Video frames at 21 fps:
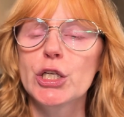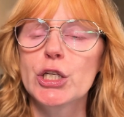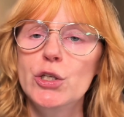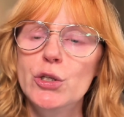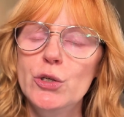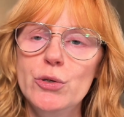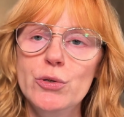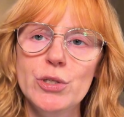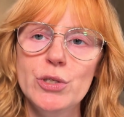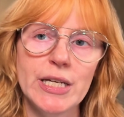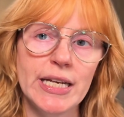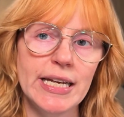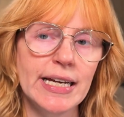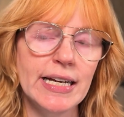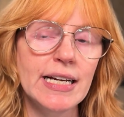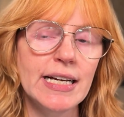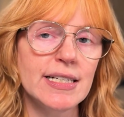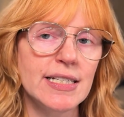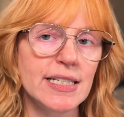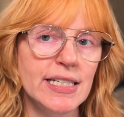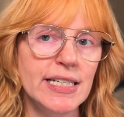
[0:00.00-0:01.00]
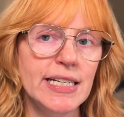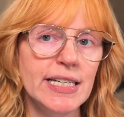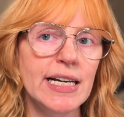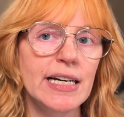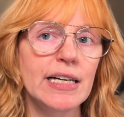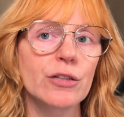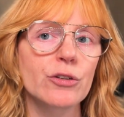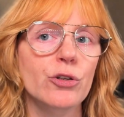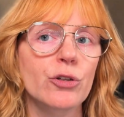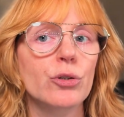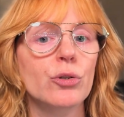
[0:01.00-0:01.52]
using
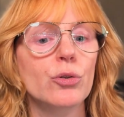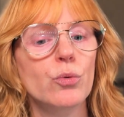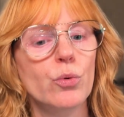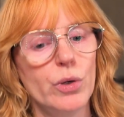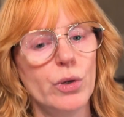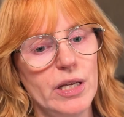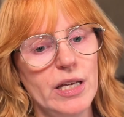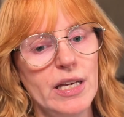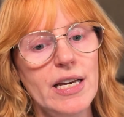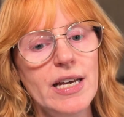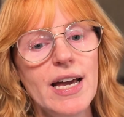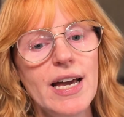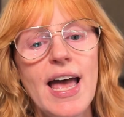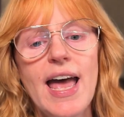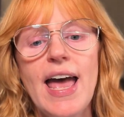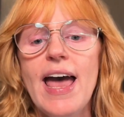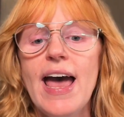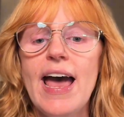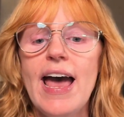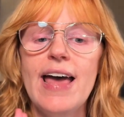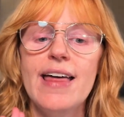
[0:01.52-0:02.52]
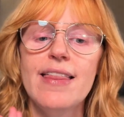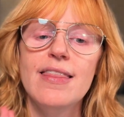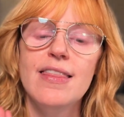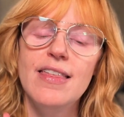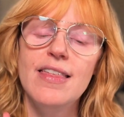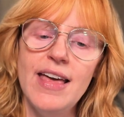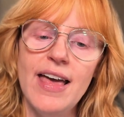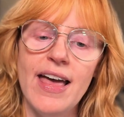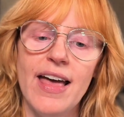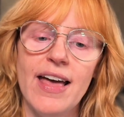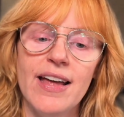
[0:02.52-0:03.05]
Ciel de Nuit. And
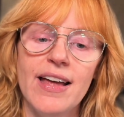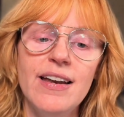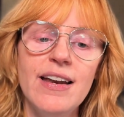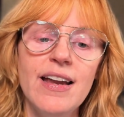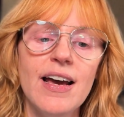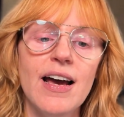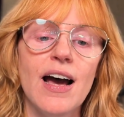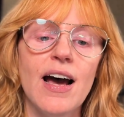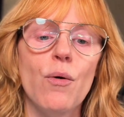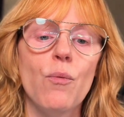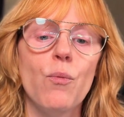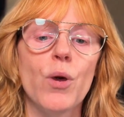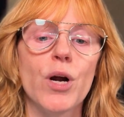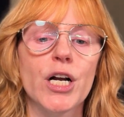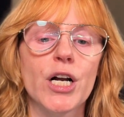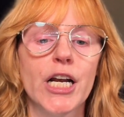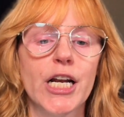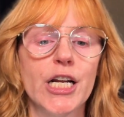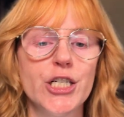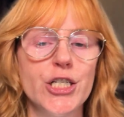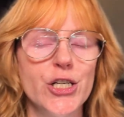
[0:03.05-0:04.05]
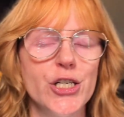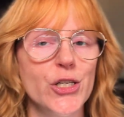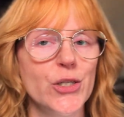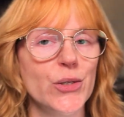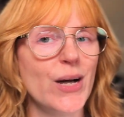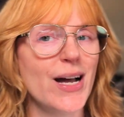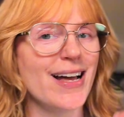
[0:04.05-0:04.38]
then we're going to do